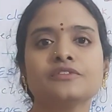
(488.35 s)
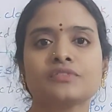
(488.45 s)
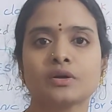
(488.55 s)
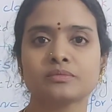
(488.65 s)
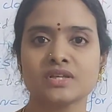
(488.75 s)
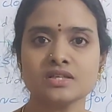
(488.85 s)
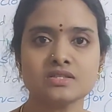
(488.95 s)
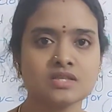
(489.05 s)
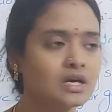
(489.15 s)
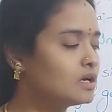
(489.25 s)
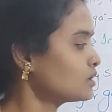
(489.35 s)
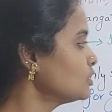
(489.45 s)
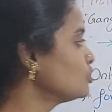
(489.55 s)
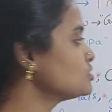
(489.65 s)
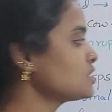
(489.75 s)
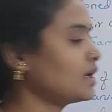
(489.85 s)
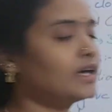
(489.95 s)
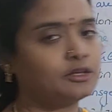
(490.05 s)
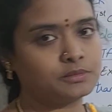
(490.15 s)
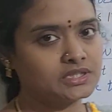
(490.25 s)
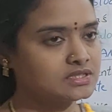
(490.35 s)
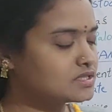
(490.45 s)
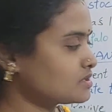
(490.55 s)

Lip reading: from these cloned animals.